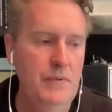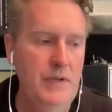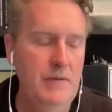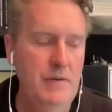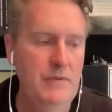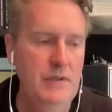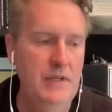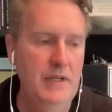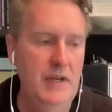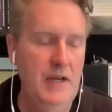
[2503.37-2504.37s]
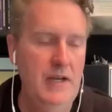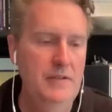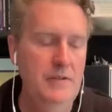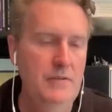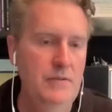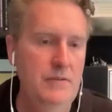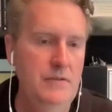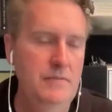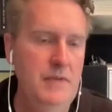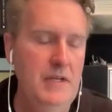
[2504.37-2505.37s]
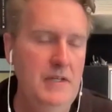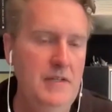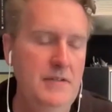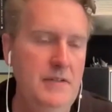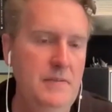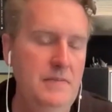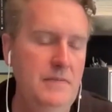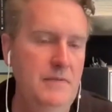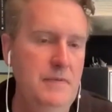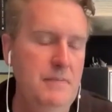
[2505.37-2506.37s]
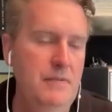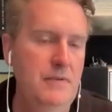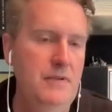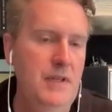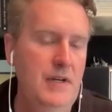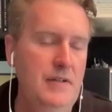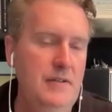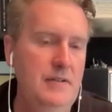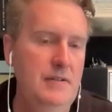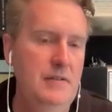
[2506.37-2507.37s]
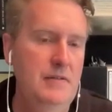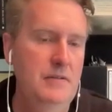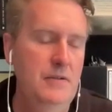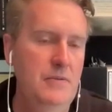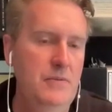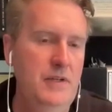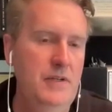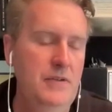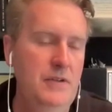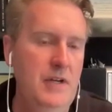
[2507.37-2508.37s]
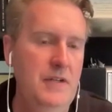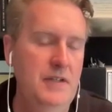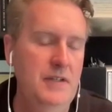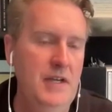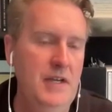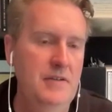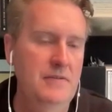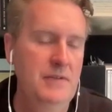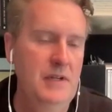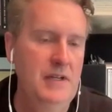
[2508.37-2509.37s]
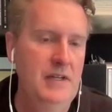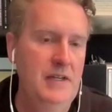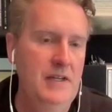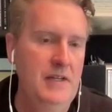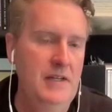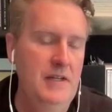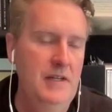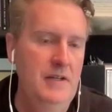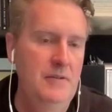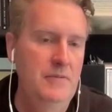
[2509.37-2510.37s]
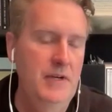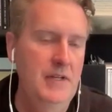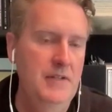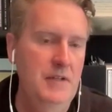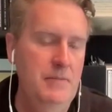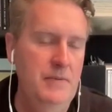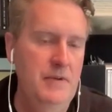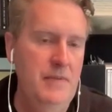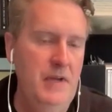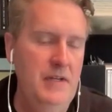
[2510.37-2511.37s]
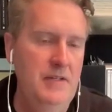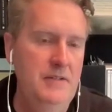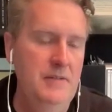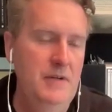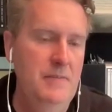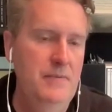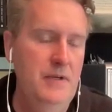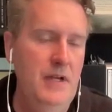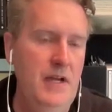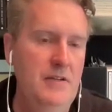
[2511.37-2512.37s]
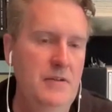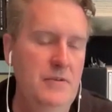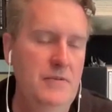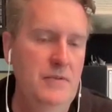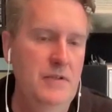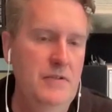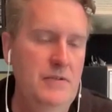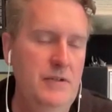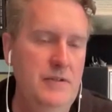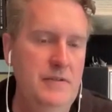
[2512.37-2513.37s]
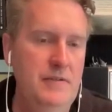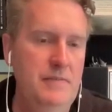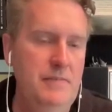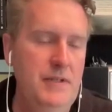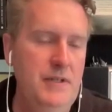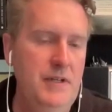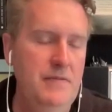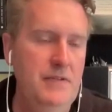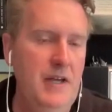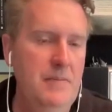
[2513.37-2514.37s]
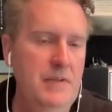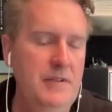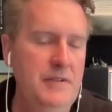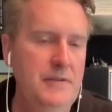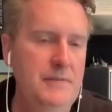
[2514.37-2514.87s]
Played around with like high dose magnesium for people that are low. What are your thoughts on that, of running a supplement of magnesium at a pretty high dose for a short period of time?